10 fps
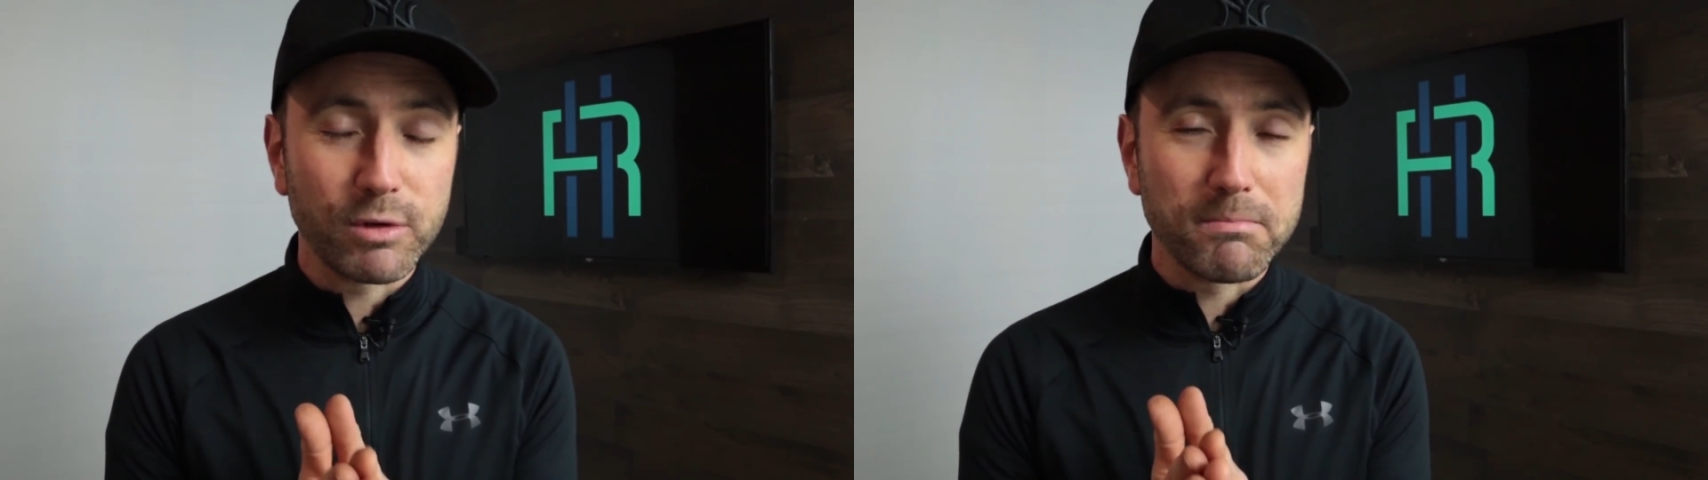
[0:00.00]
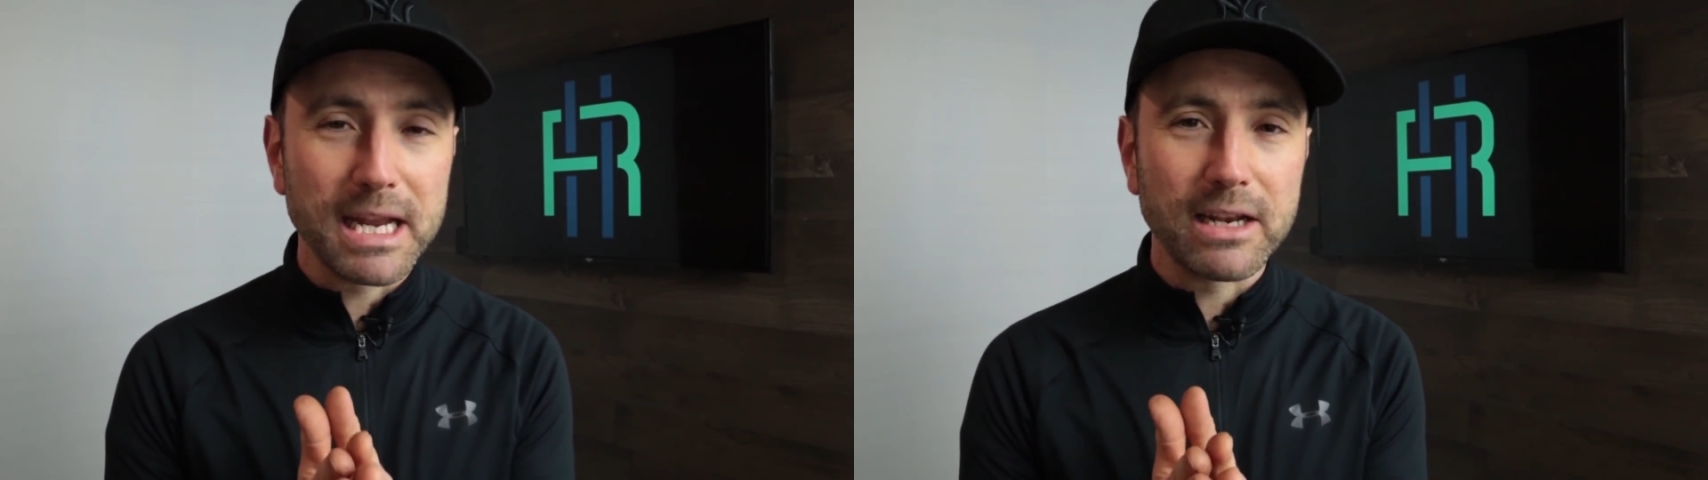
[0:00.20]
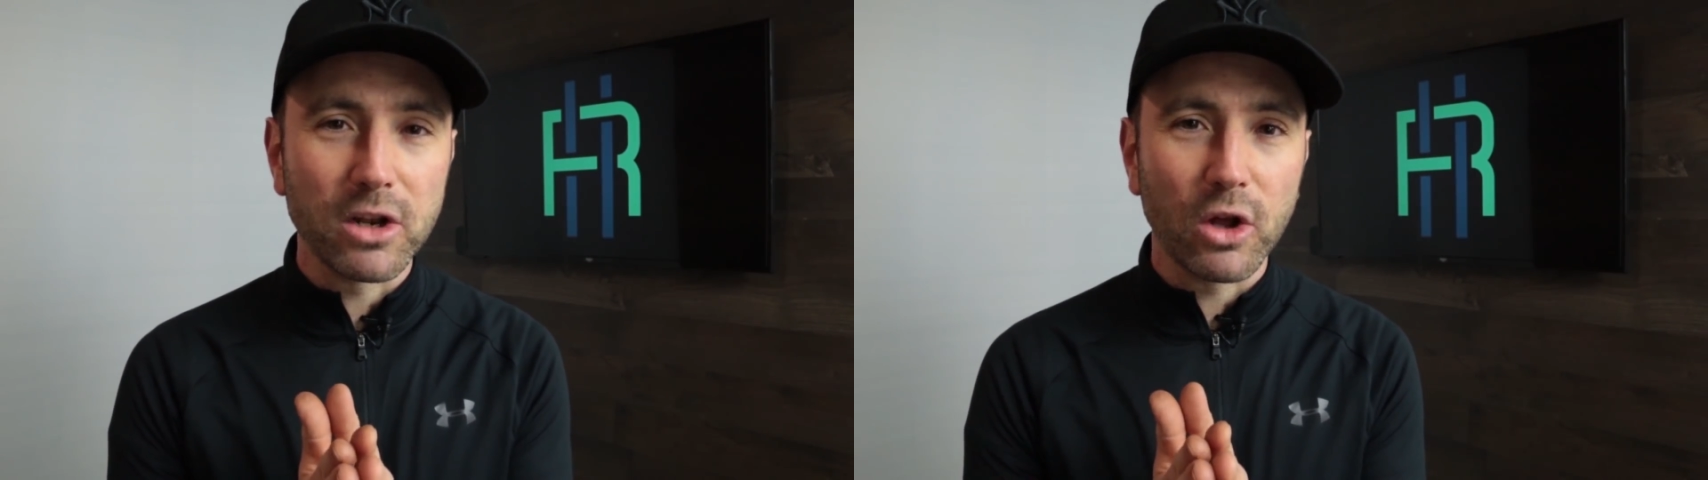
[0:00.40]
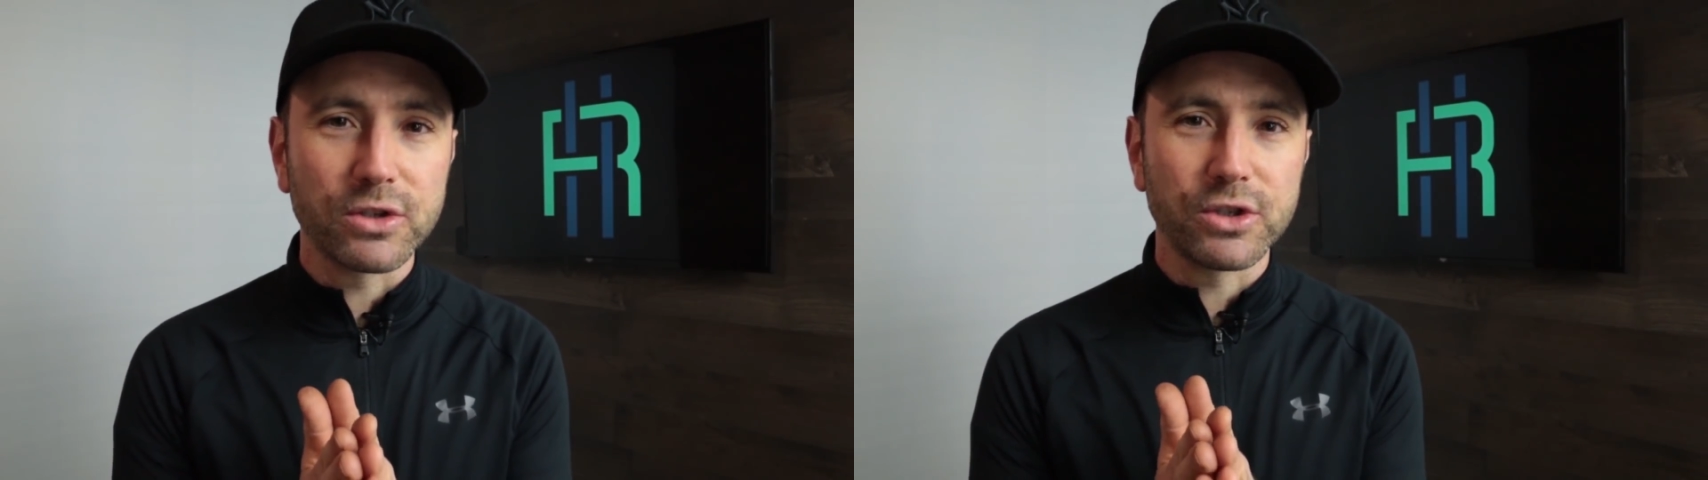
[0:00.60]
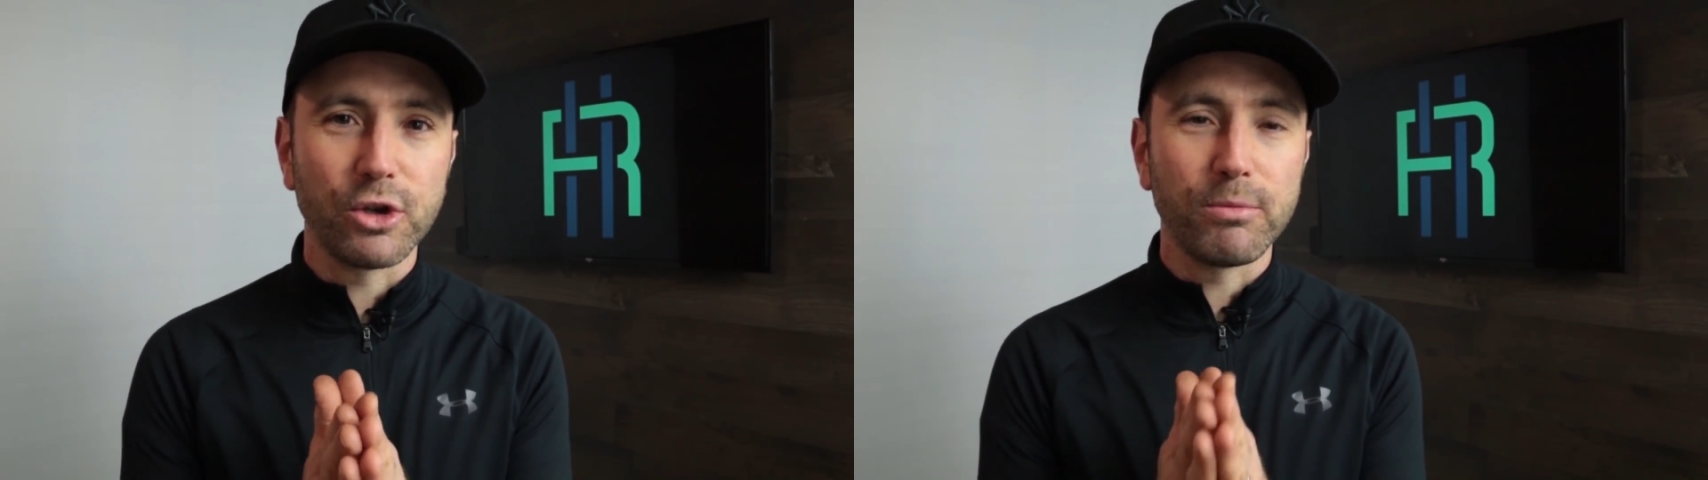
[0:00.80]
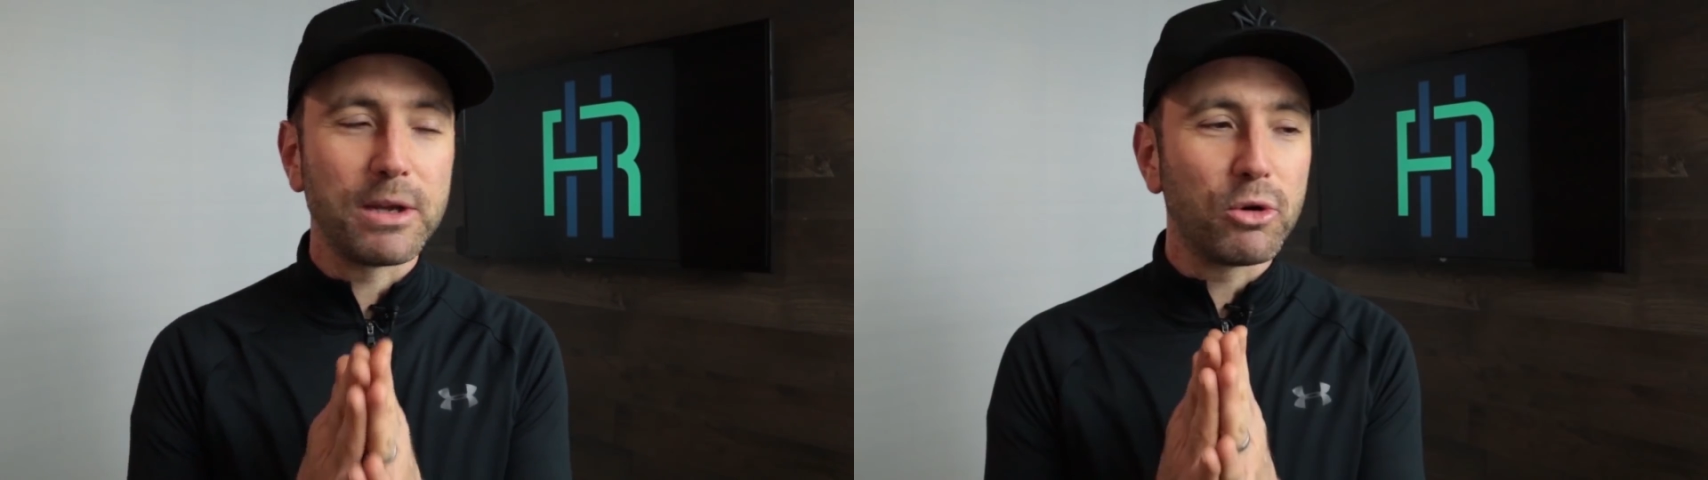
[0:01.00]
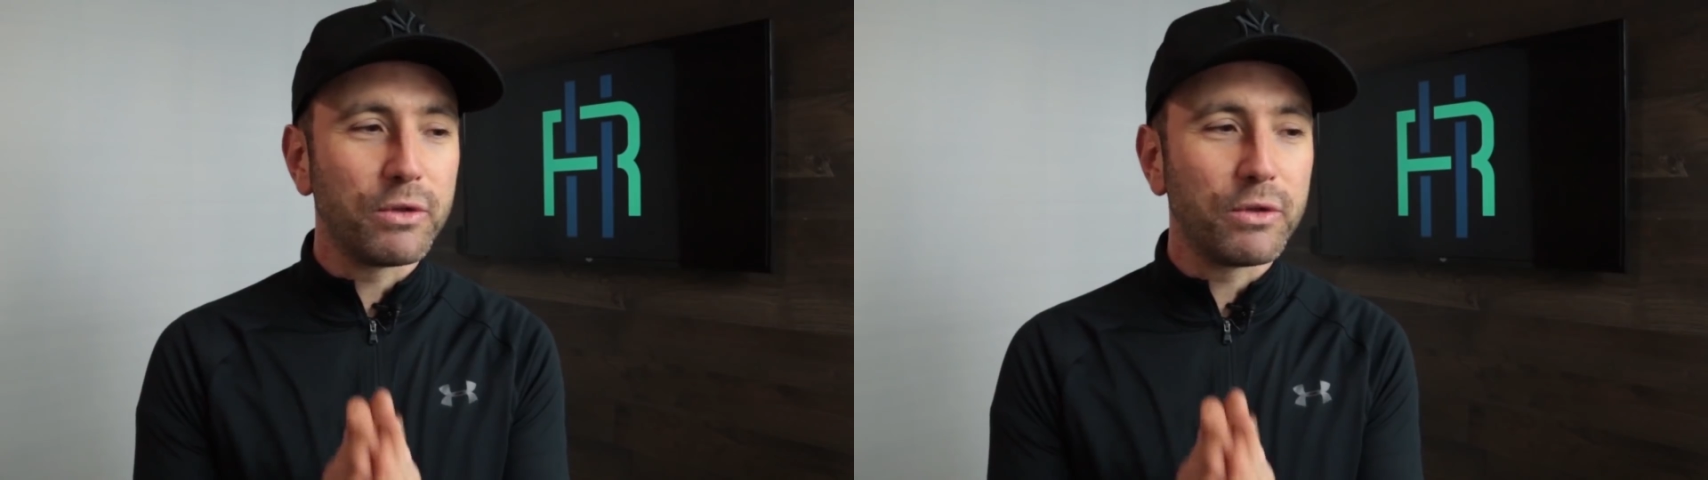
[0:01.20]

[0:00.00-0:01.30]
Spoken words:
It would mean a lot to me,